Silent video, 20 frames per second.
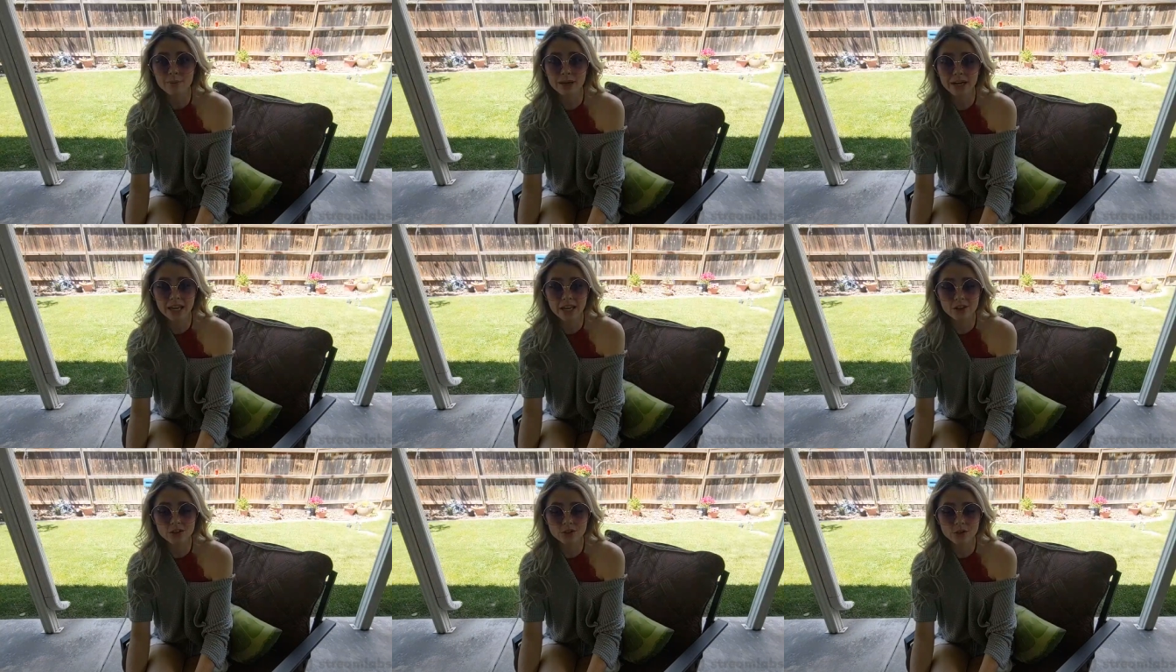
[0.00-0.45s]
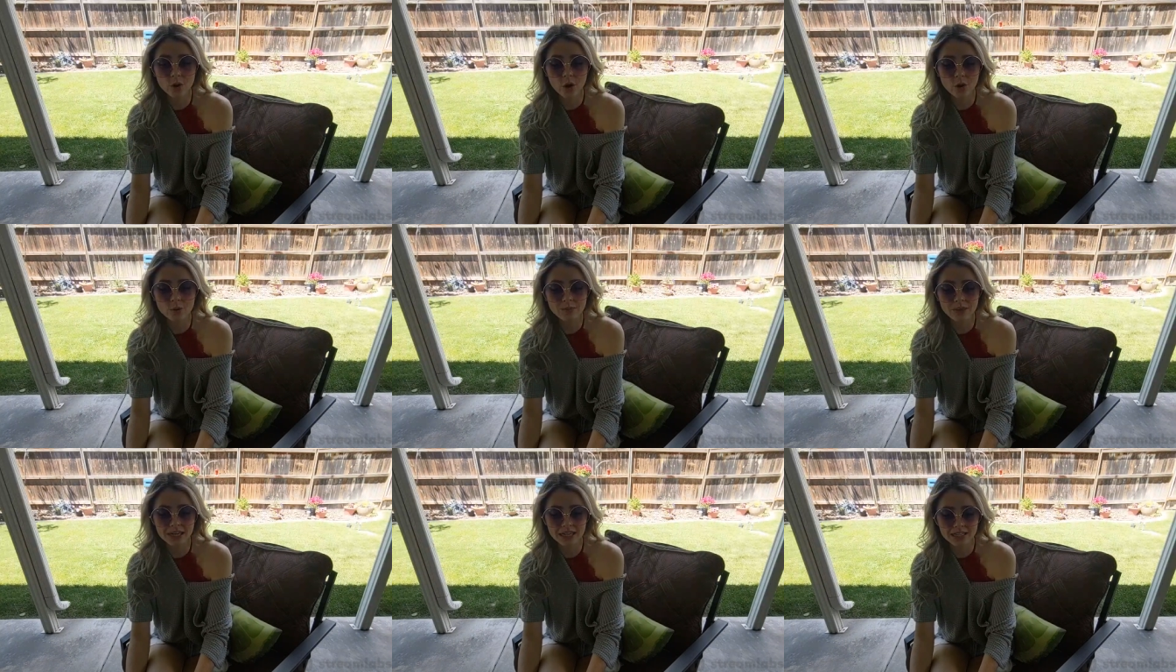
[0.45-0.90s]
But I also
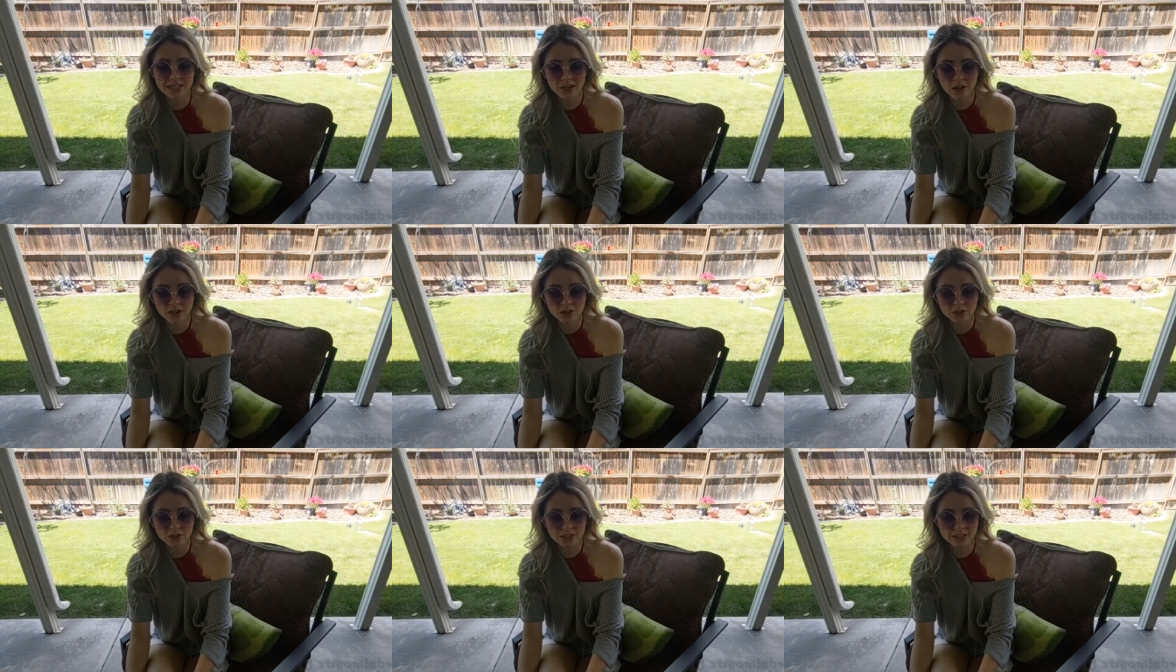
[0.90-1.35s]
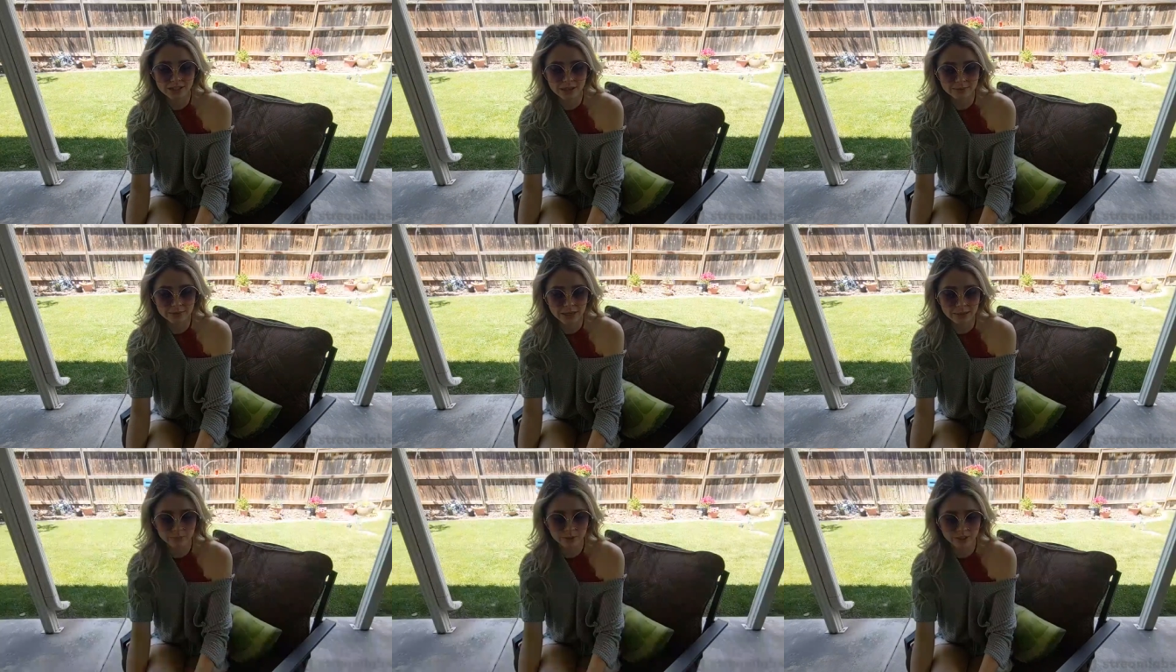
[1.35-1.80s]
hope that it's not during
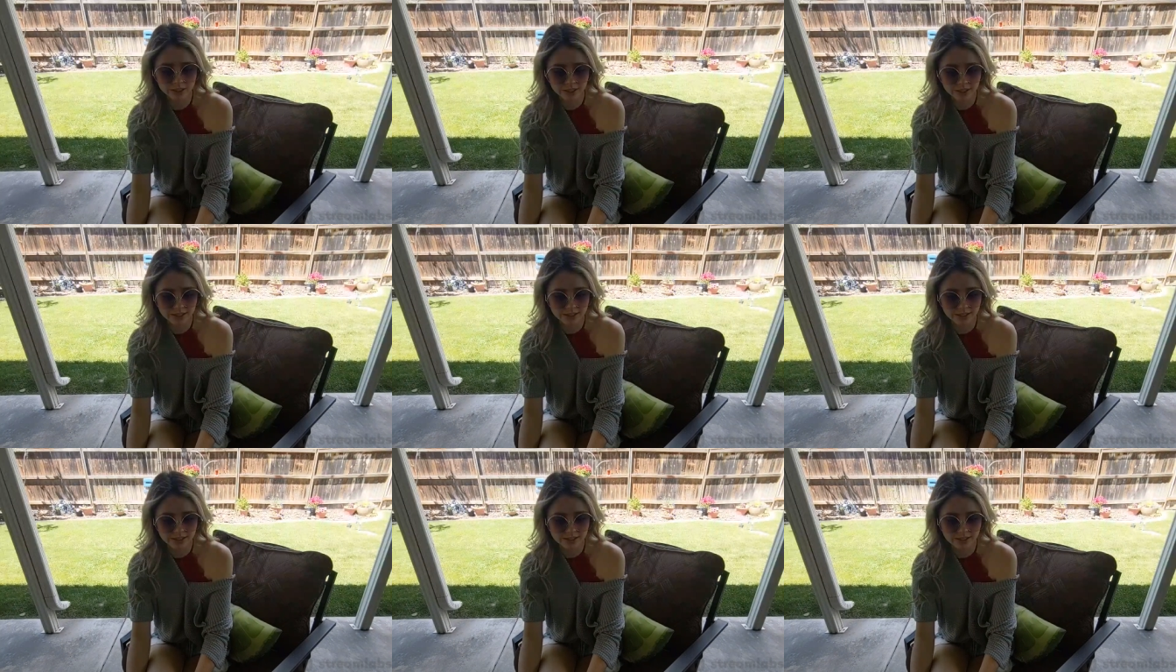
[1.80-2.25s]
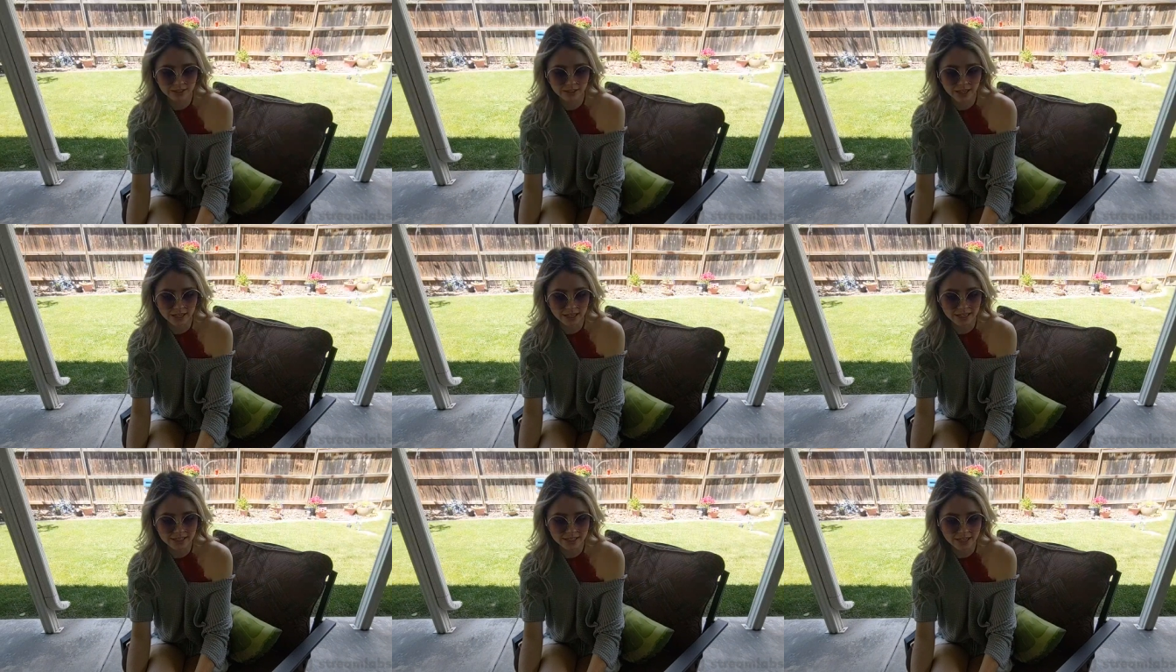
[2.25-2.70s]
September, because
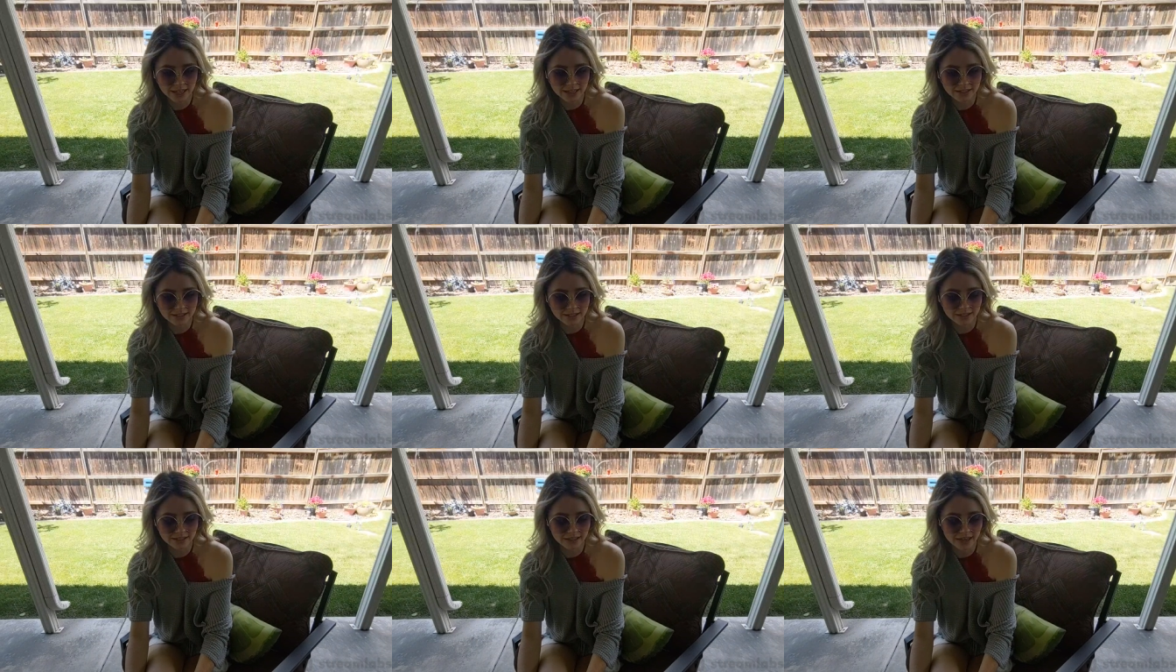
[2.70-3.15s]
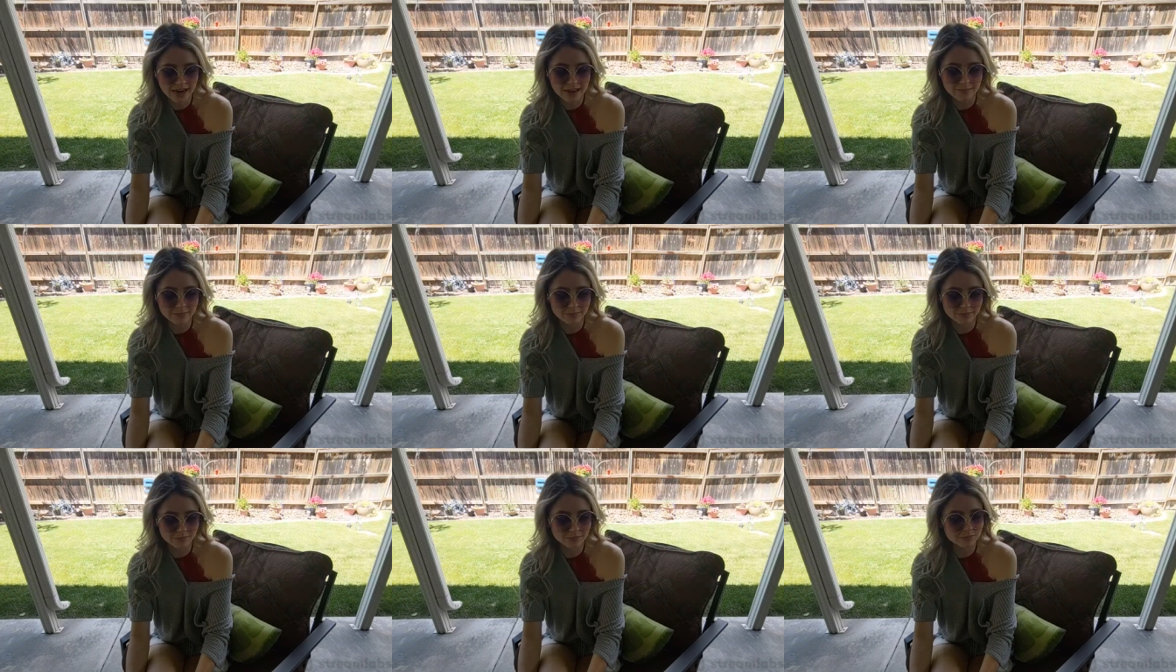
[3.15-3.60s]
like I said,
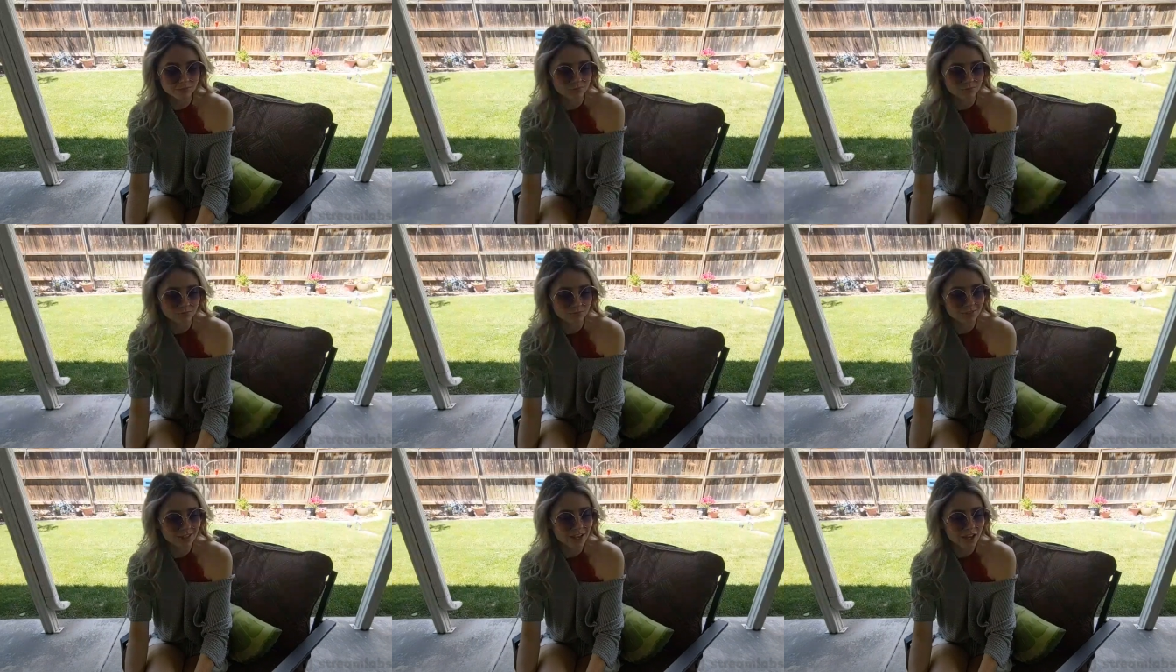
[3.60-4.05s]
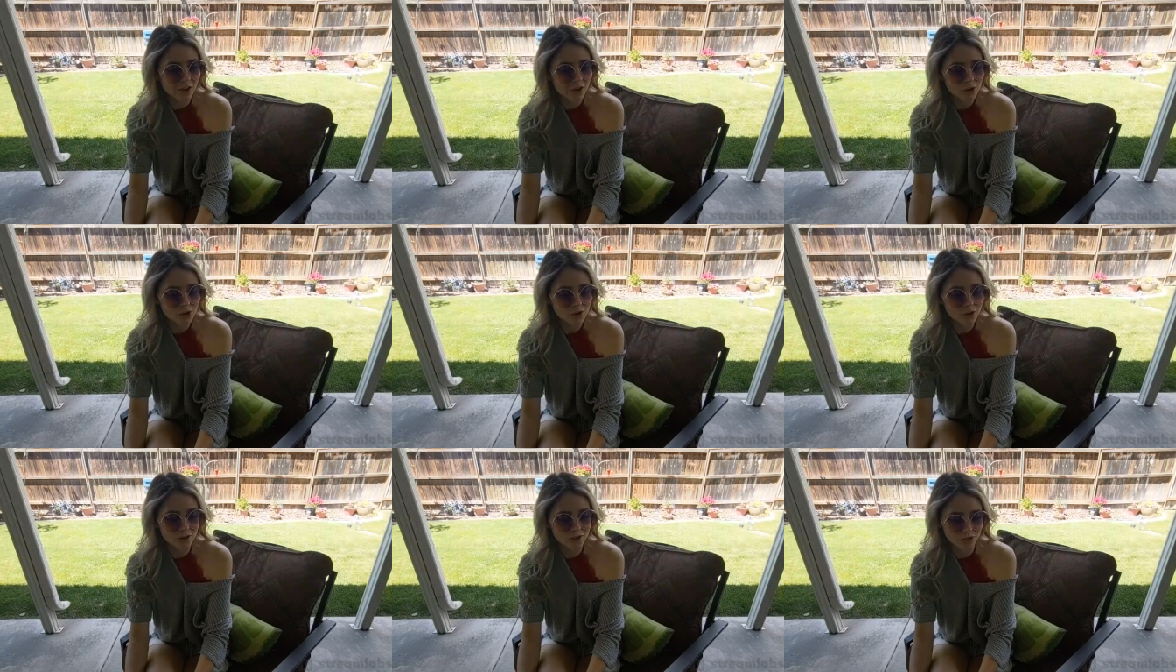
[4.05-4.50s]
I'm
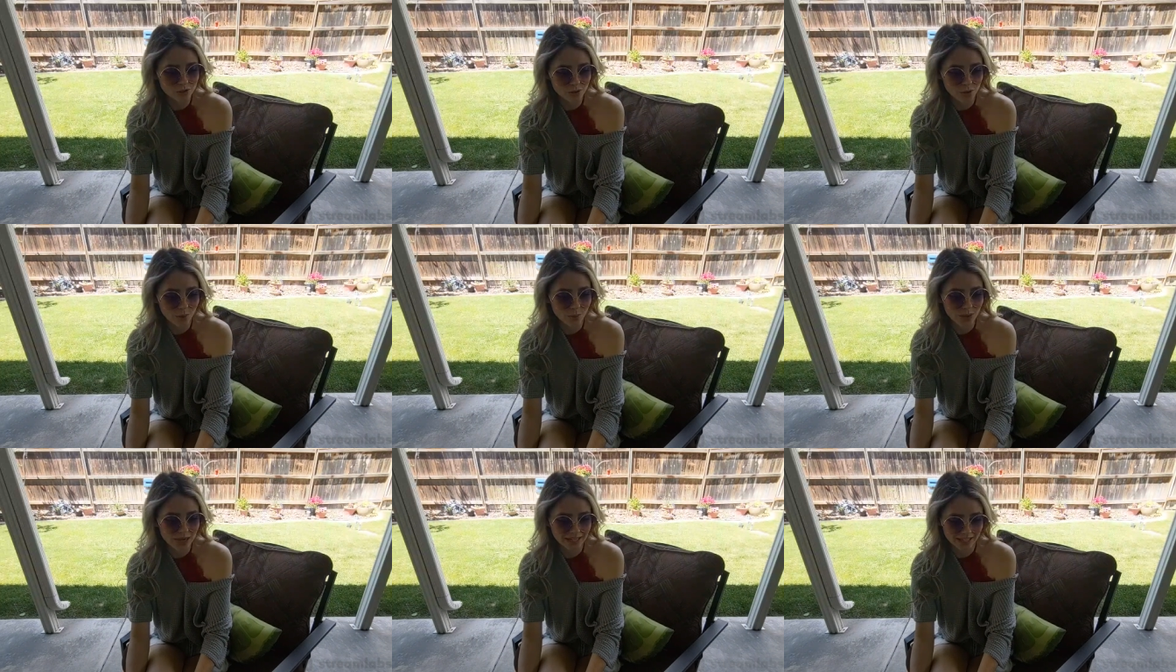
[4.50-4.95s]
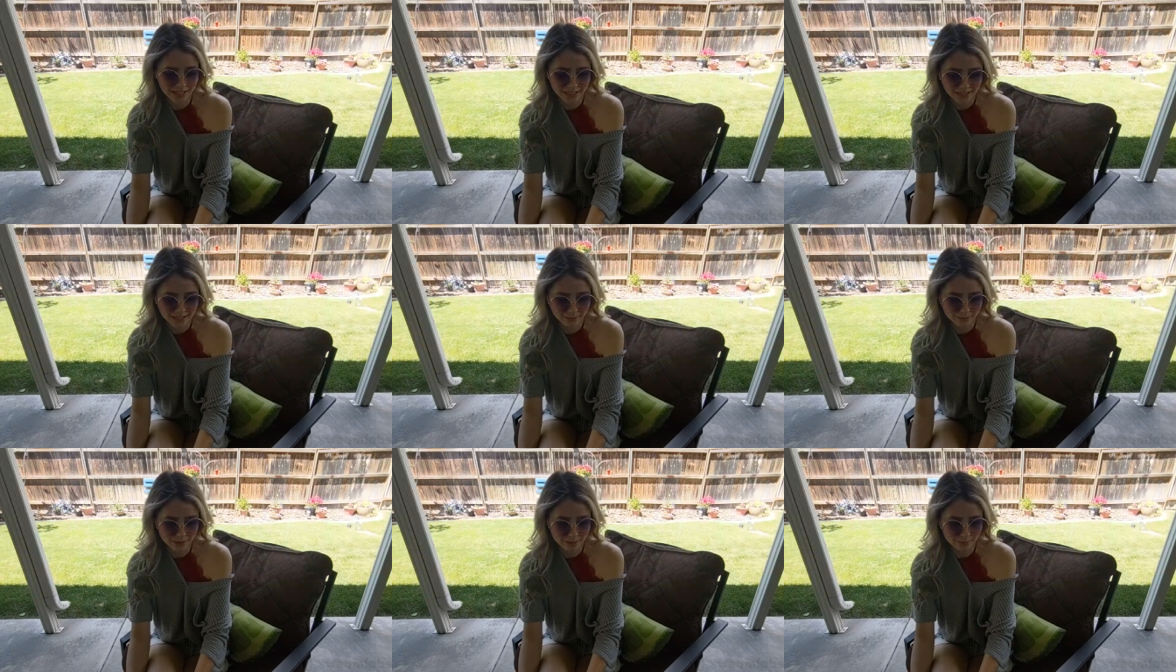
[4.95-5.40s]
going to a wedding
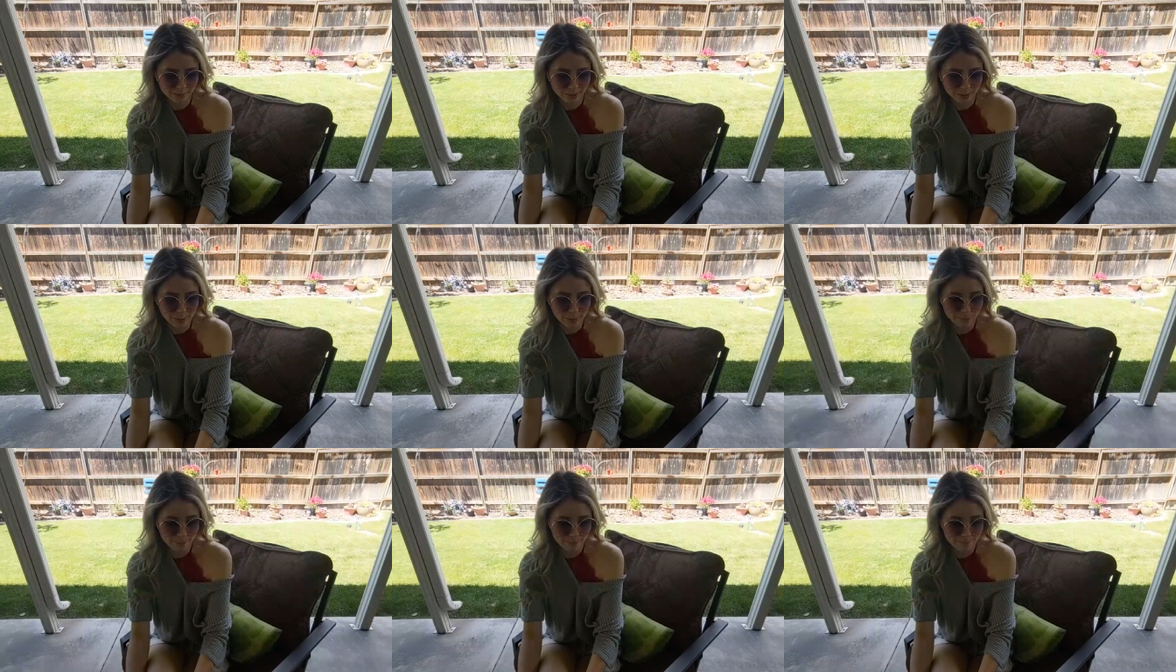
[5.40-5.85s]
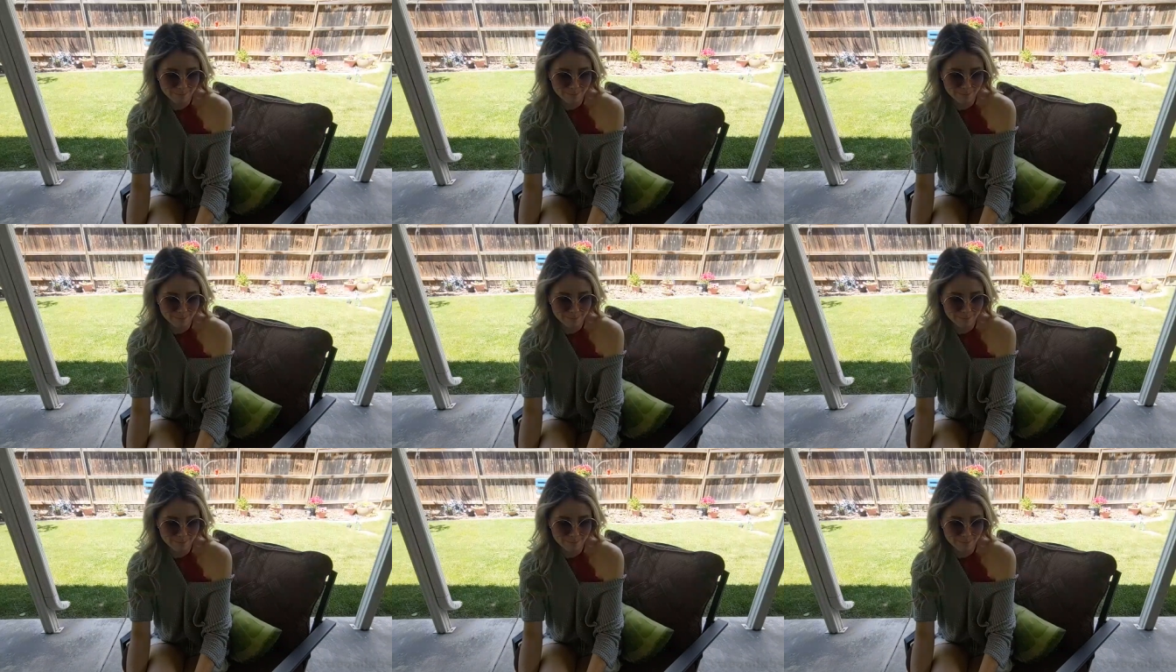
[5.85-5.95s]
in September.